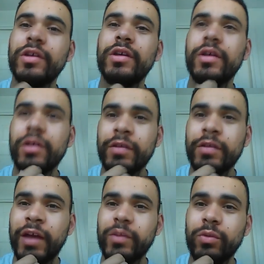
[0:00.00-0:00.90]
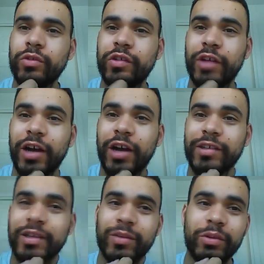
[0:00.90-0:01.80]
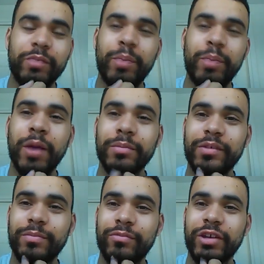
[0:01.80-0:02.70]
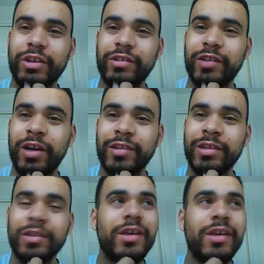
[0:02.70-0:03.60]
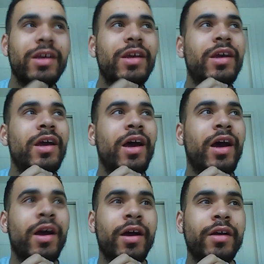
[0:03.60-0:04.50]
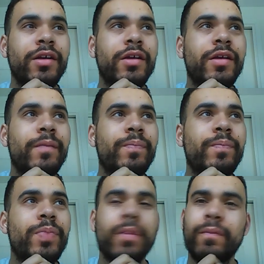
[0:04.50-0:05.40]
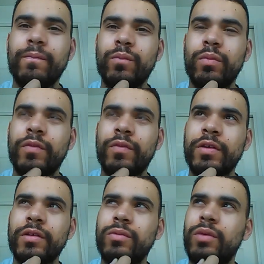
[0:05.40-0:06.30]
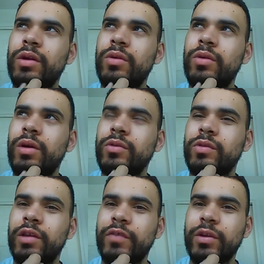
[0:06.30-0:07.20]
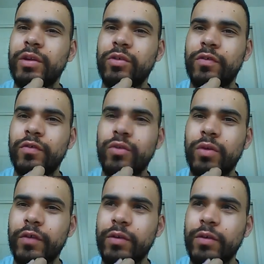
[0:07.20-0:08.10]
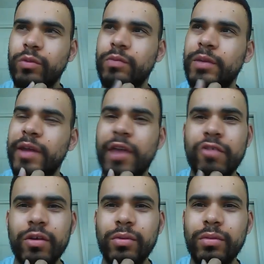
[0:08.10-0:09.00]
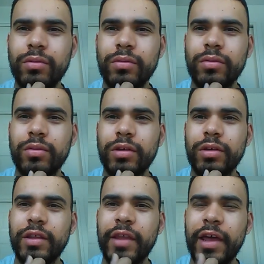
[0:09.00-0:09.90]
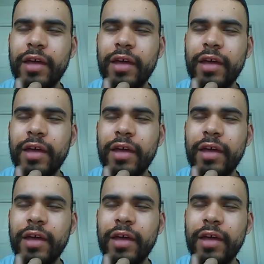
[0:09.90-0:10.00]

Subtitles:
That's when it all started. That's when all these pumps freaking started. I think, who else was in there? I think there was a few others. I think it was Monero in there.